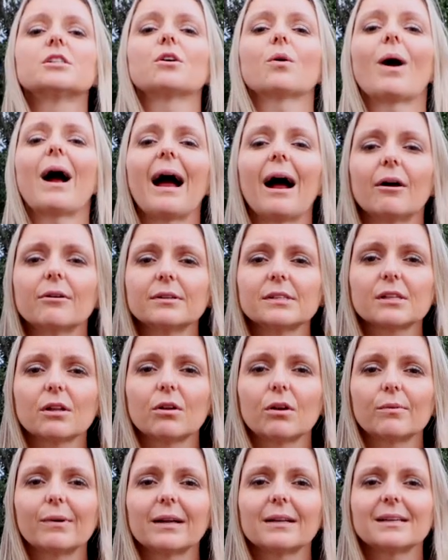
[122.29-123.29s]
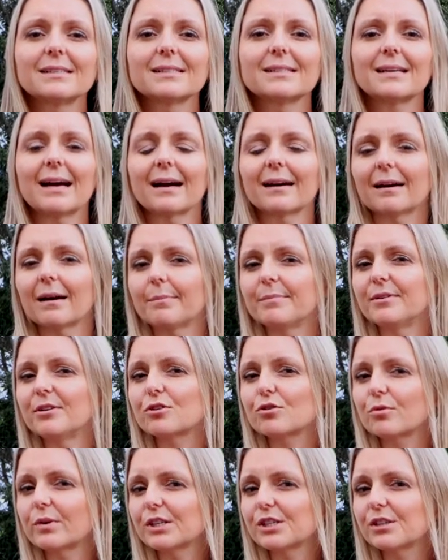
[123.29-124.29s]
So how does chlorella stack up
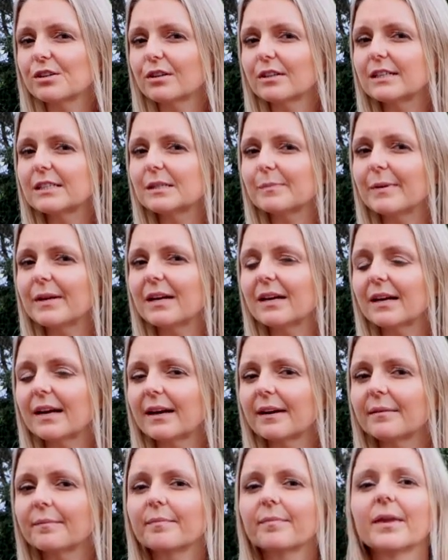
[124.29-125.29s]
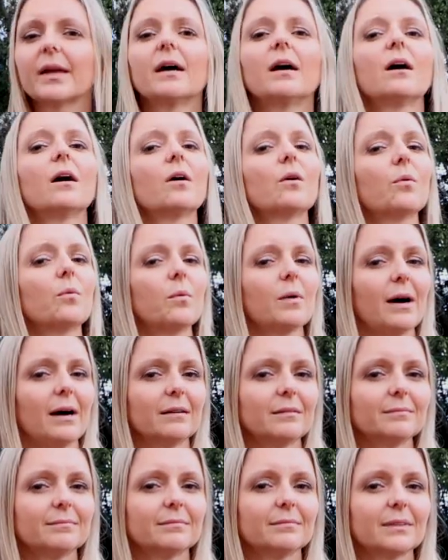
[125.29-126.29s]
nutritionally speaking?
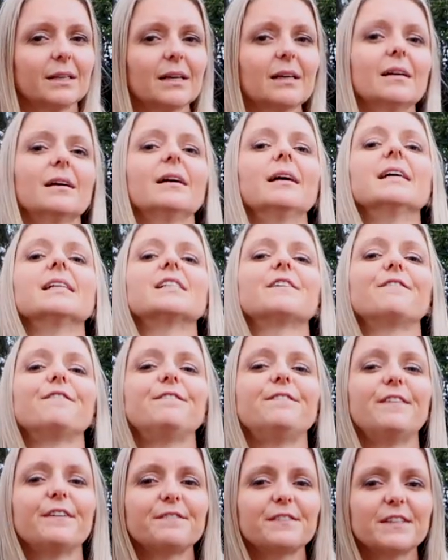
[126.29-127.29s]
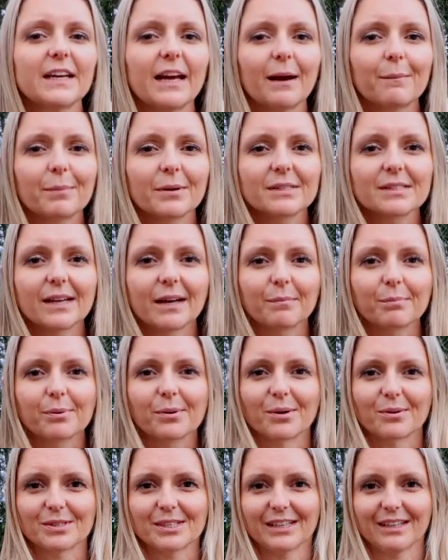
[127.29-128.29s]
Well, it's 58%
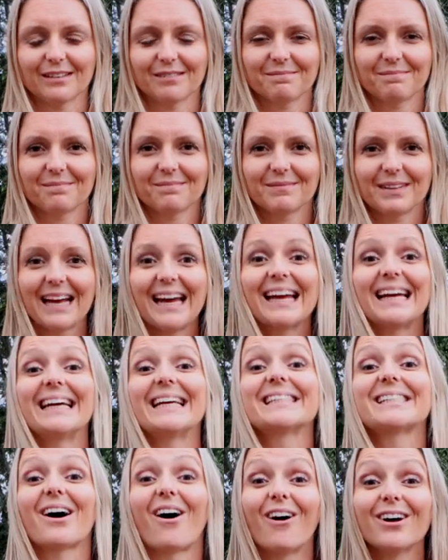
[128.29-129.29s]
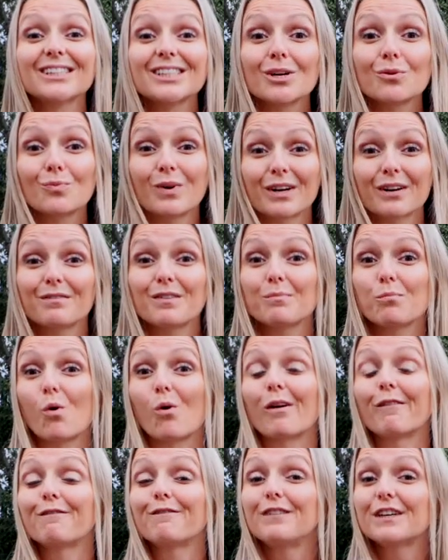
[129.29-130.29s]
protein. It's also one of the
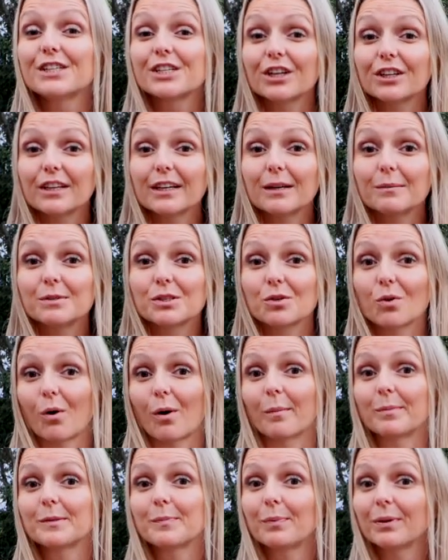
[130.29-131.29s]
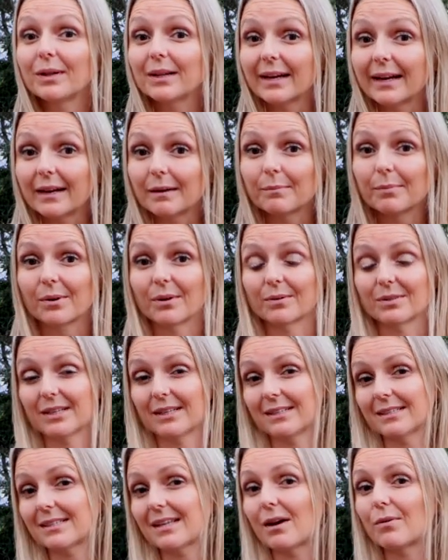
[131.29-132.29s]
more efficiently absorbed plant
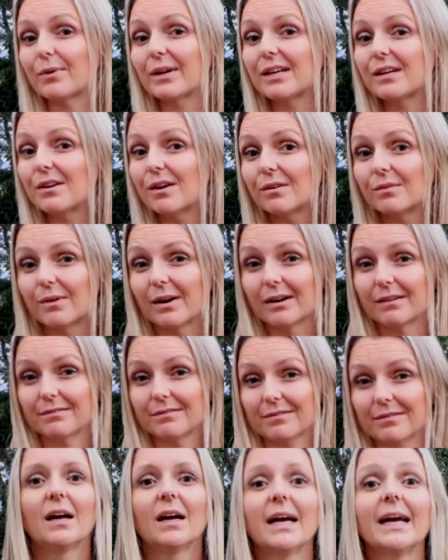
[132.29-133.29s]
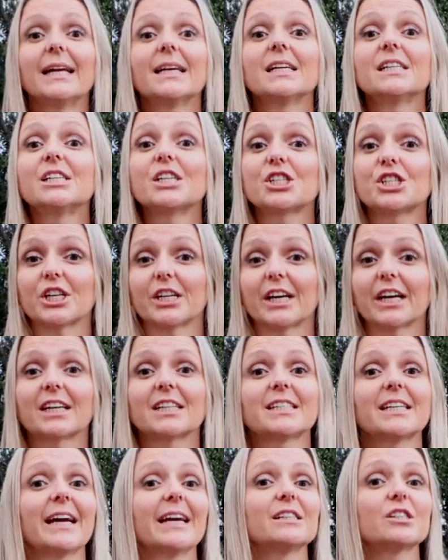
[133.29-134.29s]
proteins that we know of. In addition, it
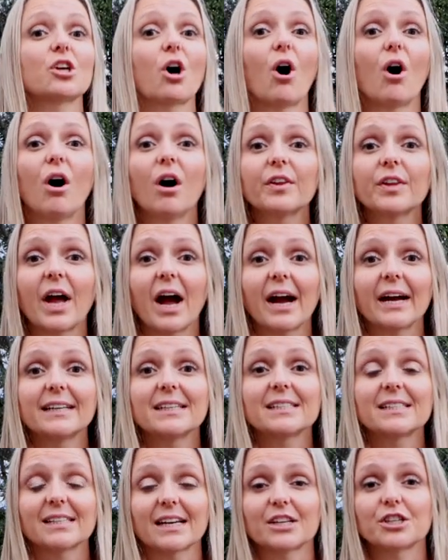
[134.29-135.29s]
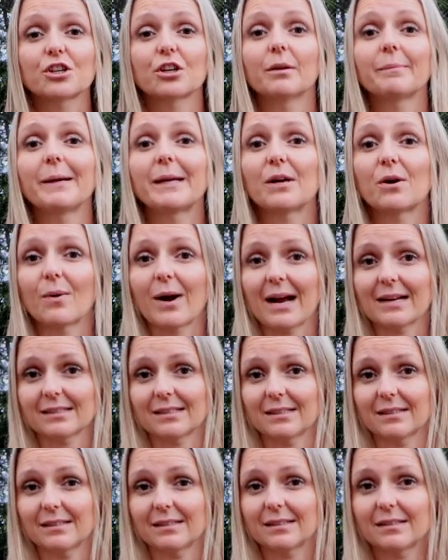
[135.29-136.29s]
contains all nine essential amino
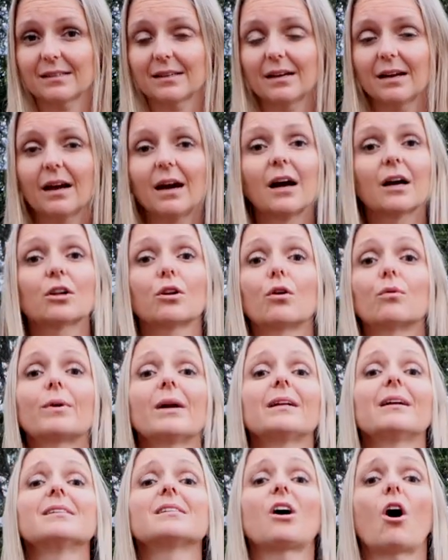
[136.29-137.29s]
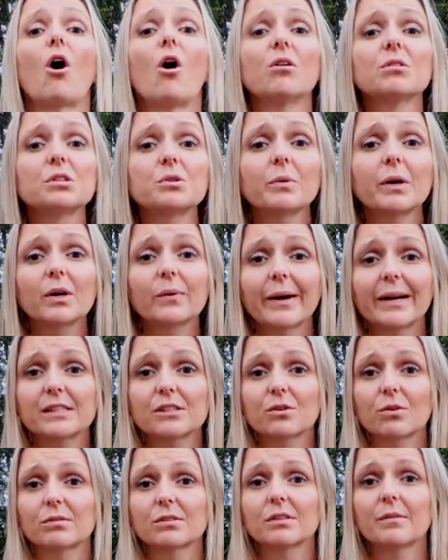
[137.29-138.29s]
acids. Chlorella is also a great
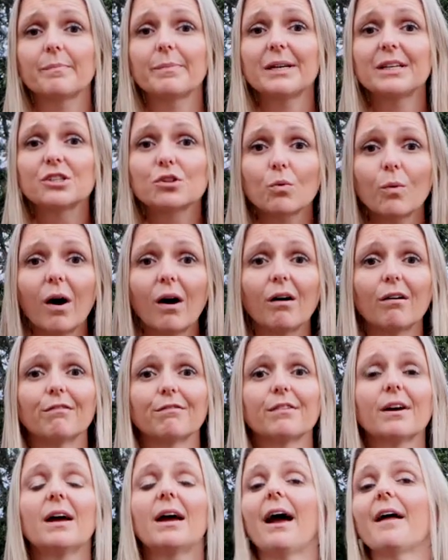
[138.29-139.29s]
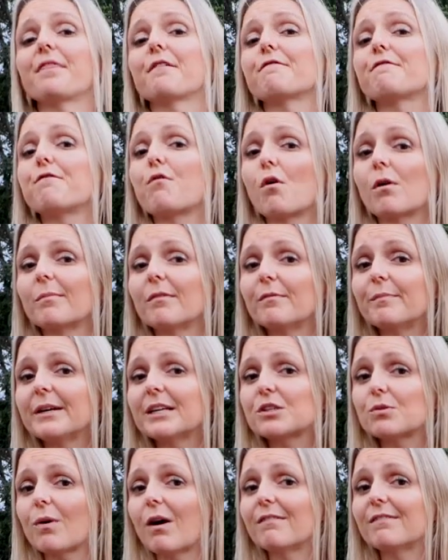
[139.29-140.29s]
source of B12, and the form of
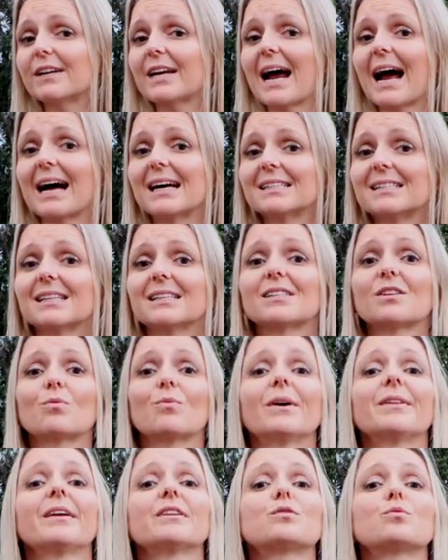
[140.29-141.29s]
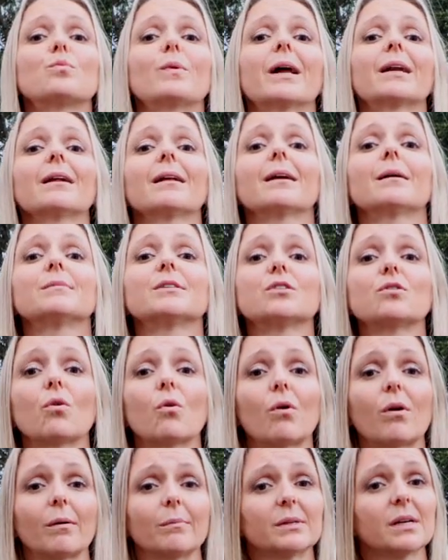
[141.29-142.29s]
B12 it has is the one that's readily
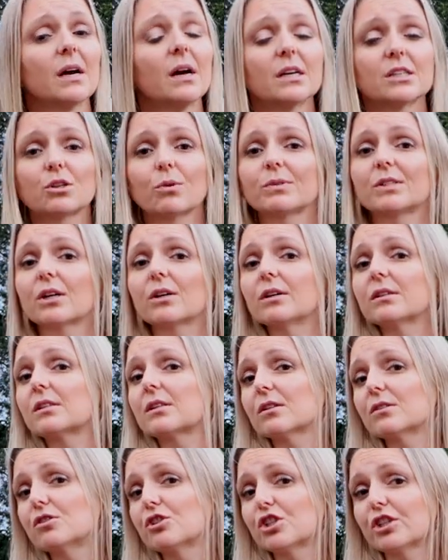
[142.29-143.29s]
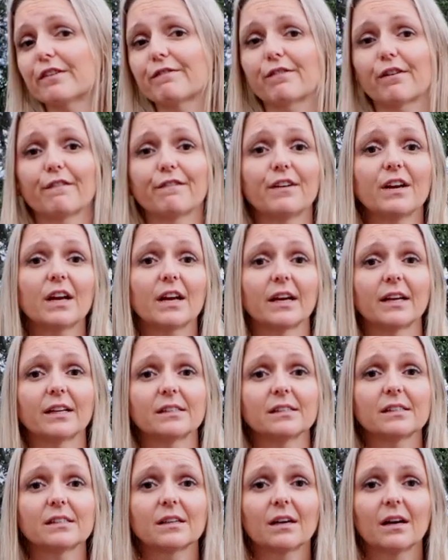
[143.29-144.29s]
absorbed. So it's a good solution for
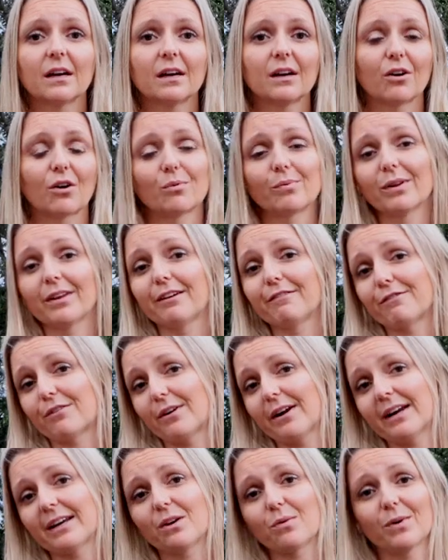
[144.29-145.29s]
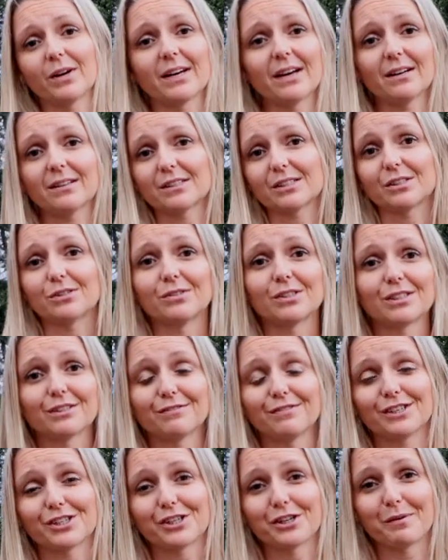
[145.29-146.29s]
vegans or really for anyone else who's
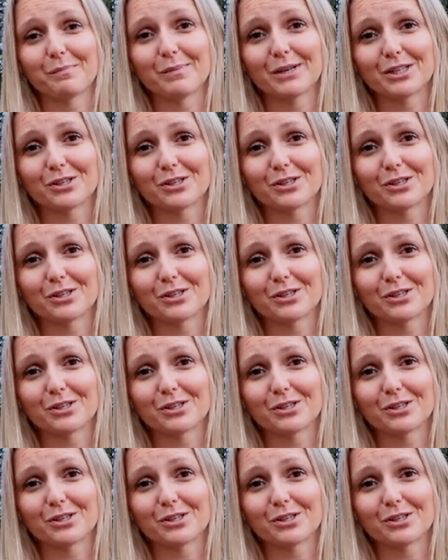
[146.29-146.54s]
deficient in